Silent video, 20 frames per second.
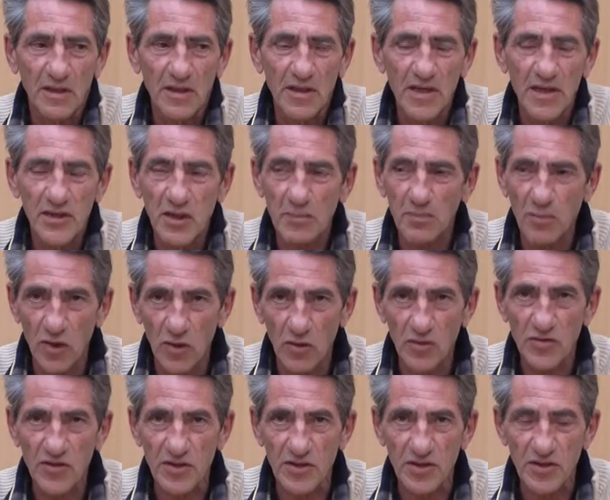it's a
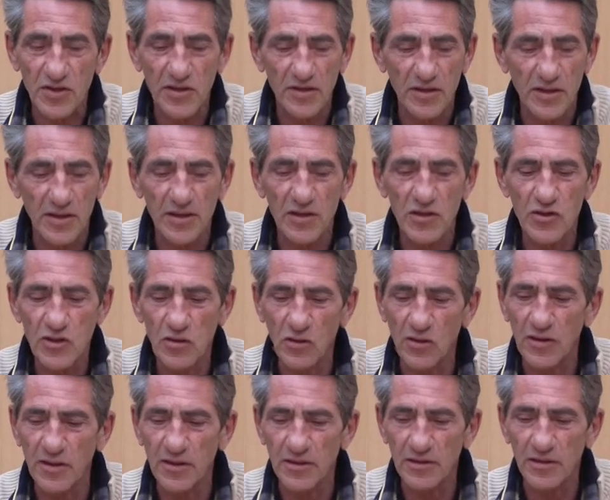process, and you
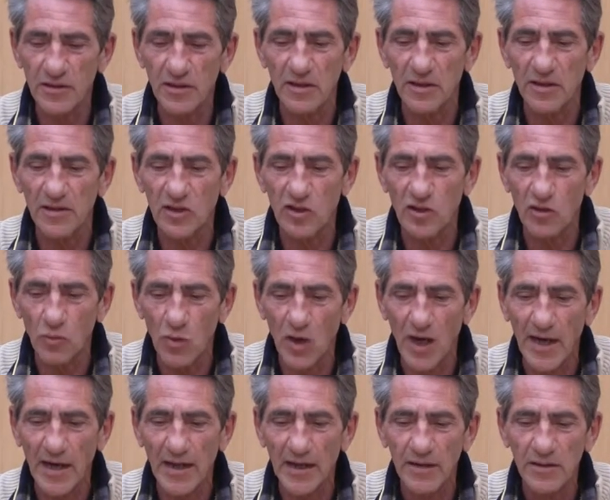start it
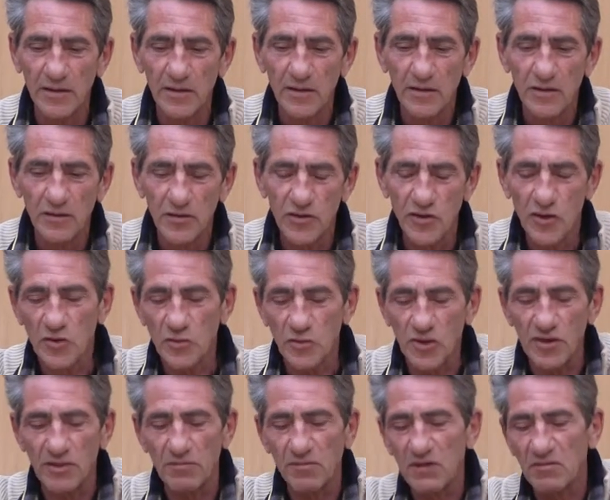dry, just
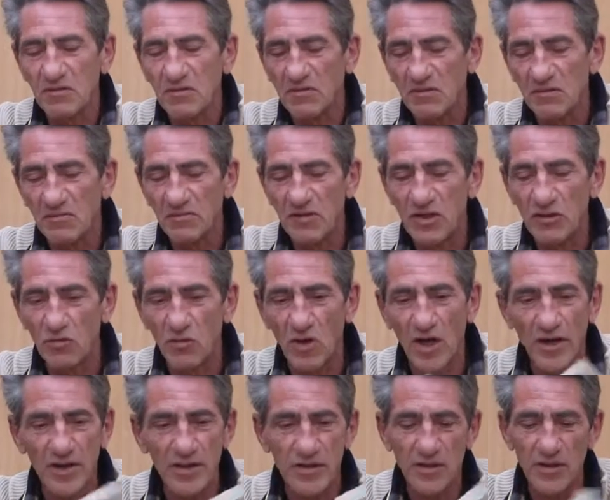with
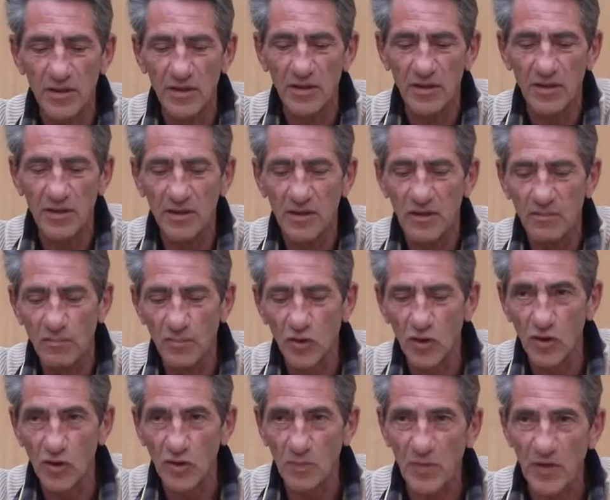dry
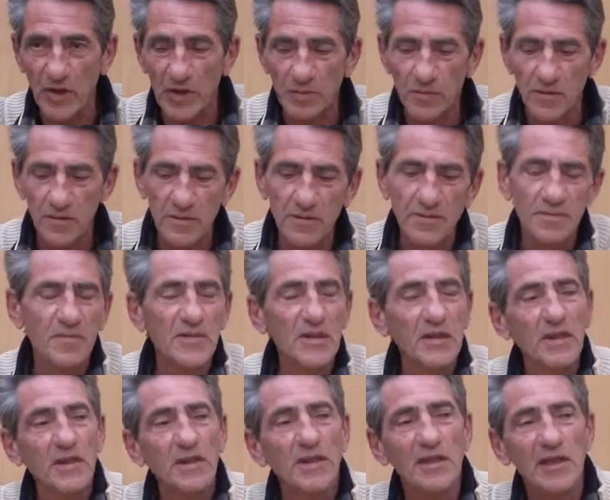polish paper.
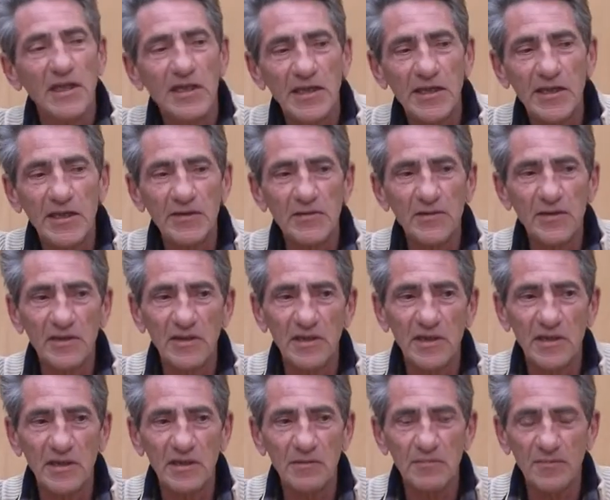And
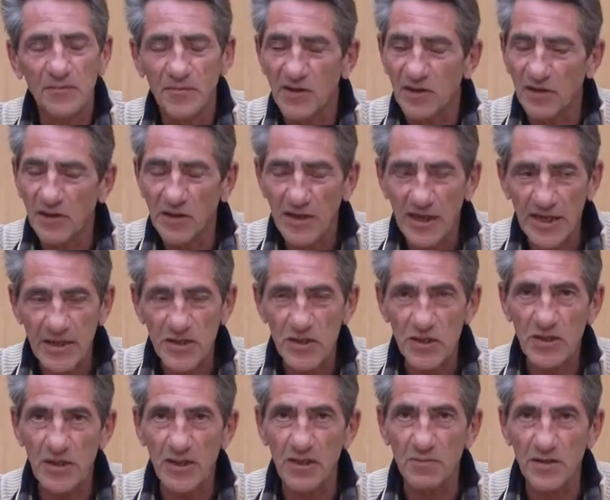the next
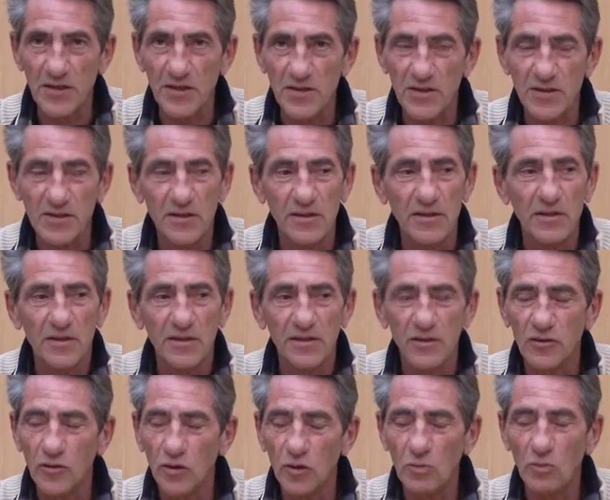step is,
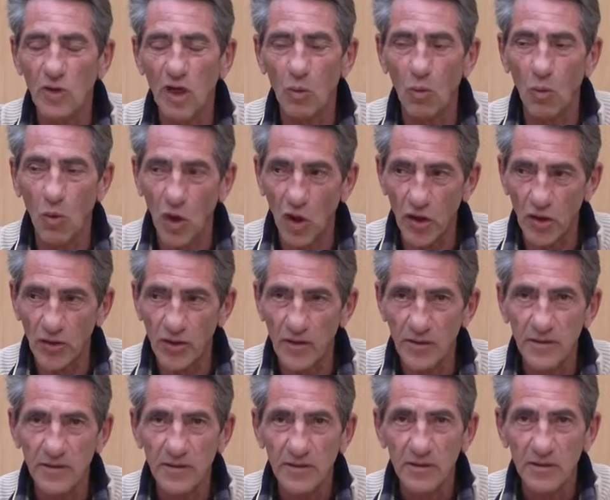you do it by water,
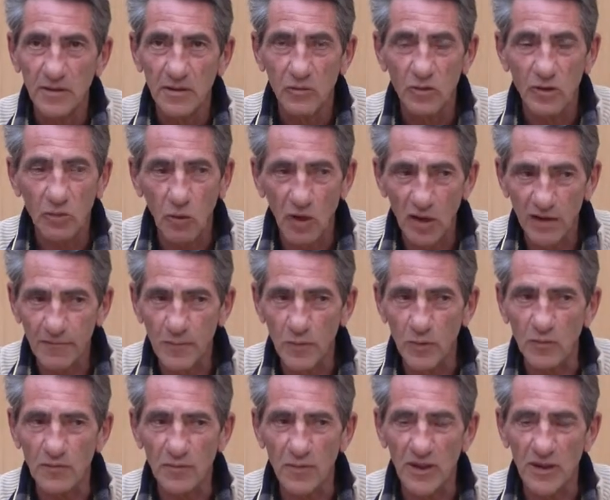with
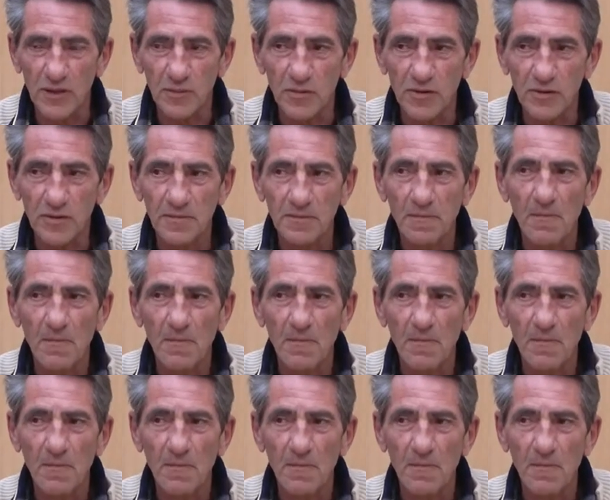waterproof paper.